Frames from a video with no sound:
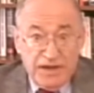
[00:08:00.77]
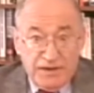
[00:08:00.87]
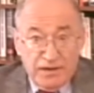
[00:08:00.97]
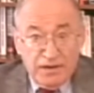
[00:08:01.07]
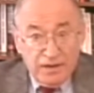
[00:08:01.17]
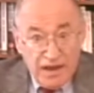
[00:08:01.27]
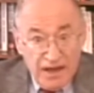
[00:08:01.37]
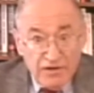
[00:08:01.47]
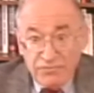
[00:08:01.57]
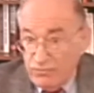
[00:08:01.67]
got a
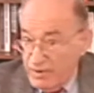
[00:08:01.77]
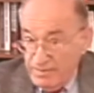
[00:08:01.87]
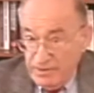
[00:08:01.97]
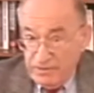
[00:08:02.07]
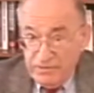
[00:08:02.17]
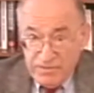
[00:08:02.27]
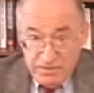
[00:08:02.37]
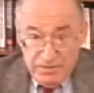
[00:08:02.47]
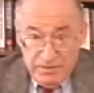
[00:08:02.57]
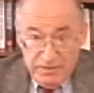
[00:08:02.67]
lot of women
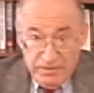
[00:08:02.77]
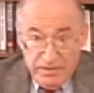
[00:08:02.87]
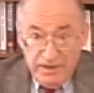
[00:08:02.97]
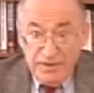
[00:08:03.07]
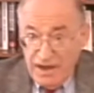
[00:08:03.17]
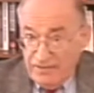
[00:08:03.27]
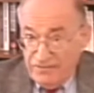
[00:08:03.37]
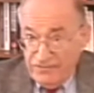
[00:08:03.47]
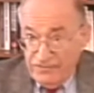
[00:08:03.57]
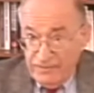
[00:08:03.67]
concerned
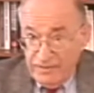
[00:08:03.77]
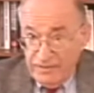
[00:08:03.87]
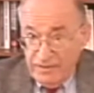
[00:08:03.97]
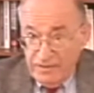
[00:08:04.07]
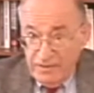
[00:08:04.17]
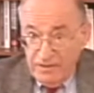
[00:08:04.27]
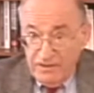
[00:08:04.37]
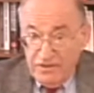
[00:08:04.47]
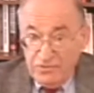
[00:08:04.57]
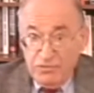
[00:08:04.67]
enough
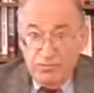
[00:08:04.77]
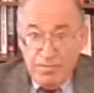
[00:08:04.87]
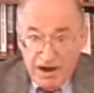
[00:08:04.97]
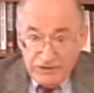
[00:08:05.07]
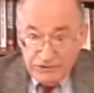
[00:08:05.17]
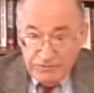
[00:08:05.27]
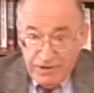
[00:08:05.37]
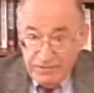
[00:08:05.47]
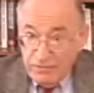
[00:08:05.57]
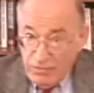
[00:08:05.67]
to march
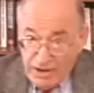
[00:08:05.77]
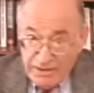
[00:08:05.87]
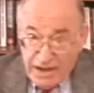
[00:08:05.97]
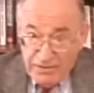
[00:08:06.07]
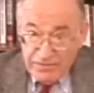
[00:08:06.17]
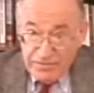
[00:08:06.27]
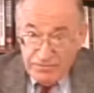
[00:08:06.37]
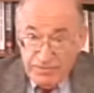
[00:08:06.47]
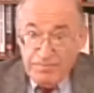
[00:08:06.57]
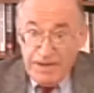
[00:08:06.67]
around the White House
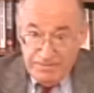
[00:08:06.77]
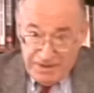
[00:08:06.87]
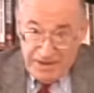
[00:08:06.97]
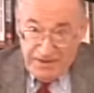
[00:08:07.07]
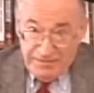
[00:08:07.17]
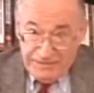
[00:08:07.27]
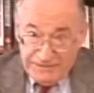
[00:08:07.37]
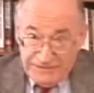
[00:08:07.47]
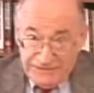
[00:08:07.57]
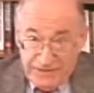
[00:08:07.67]
with baby
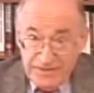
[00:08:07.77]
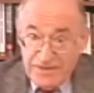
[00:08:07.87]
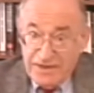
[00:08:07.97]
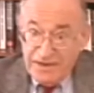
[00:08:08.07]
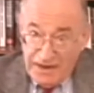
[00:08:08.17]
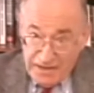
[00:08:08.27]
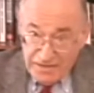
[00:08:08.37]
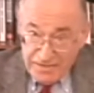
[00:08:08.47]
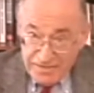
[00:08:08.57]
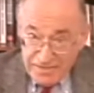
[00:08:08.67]
carriages and send
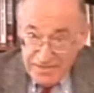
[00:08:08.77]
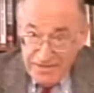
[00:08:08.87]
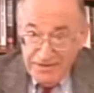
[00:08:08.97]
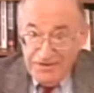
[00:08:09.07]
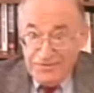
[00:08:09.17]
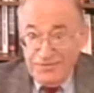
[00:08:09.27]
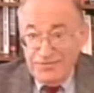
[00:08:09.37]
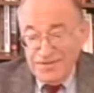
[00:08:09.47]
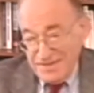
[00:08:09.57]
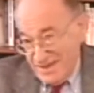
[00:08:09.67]
letters
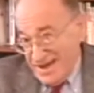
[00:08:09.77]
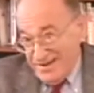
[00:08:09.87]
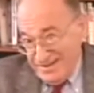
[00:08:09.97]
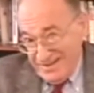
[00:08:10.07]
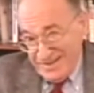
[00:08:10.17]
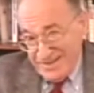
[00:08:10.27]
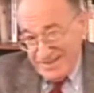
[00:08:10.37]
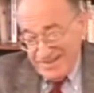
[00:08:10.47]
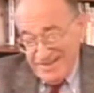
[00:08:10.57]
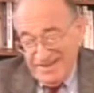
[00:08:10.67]
to the senators
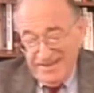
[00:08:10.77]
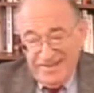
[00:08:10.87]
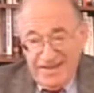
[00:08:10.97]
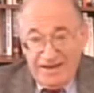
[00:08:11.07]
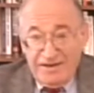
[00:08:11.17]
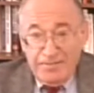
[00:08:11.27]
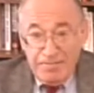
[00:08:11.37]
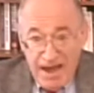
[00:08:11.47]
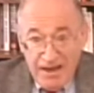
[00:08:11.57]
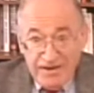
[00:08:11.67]
and
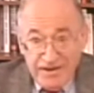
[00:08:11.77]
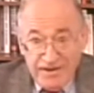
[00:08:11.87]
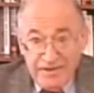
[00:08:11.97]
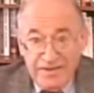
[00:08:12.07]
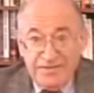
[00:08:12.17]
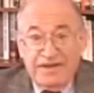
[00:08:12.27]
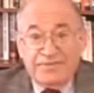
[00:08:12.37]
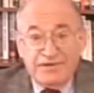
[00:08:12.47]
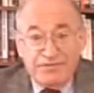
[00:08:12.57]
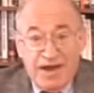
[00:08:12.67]
demanding
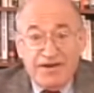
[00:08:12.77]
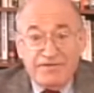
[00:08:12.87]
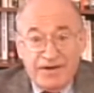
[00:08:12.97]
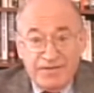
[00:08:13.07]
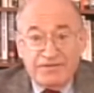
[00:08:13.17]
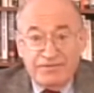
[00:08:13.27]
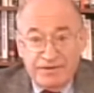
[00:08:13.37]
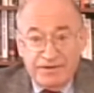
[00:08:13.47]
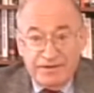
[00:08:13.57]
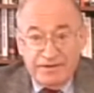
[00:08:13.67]
that they ratify the
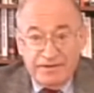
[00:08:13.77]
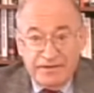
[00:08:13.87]
treaty.